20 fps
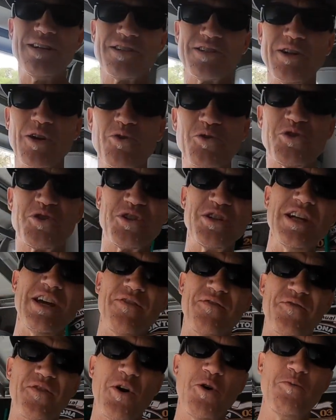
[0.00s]
is no
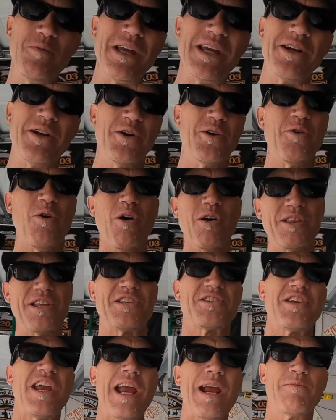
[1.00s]
sniff-o-meter on
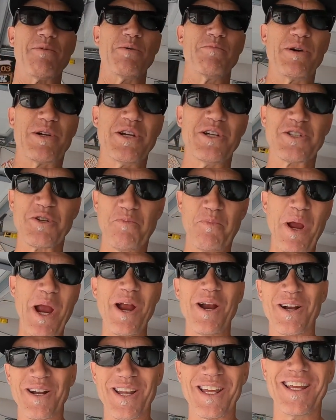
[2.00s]
this camera because
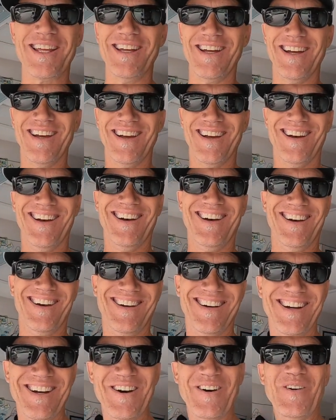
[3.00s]
apparently
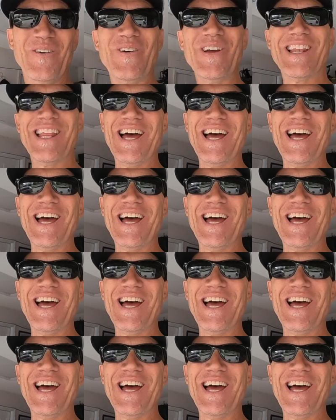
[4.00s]
we